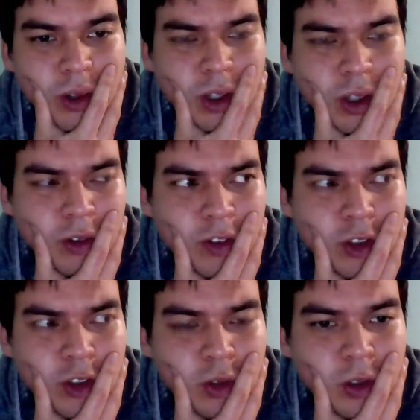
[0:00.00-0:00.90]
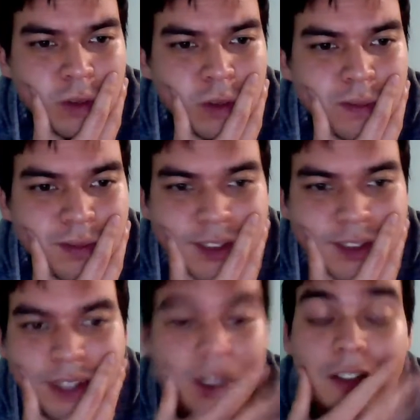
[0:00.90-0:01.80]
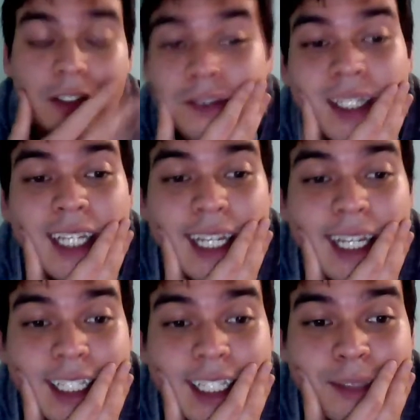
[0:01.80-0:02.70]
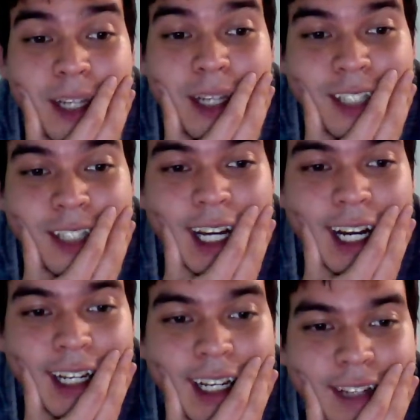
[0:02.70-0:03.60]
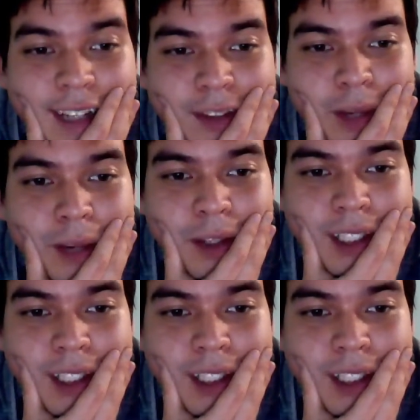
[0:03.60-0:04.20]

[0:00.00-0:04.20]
the first rule. All right, whatever. Doesn't matter. If the probability is